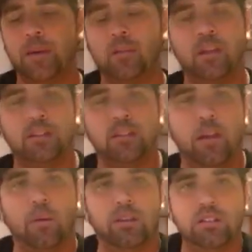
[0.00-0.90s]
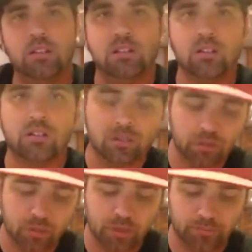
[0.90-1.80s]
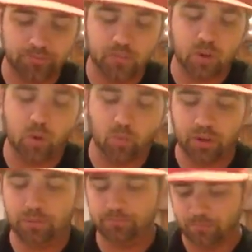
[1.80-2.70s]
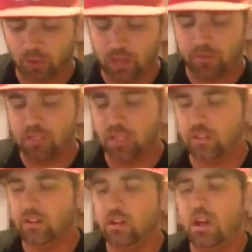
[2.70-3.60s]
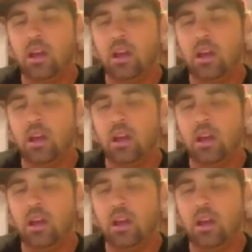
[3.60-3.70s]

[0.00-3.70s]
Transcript: That, that way it's easier to, um, to open when they receive it.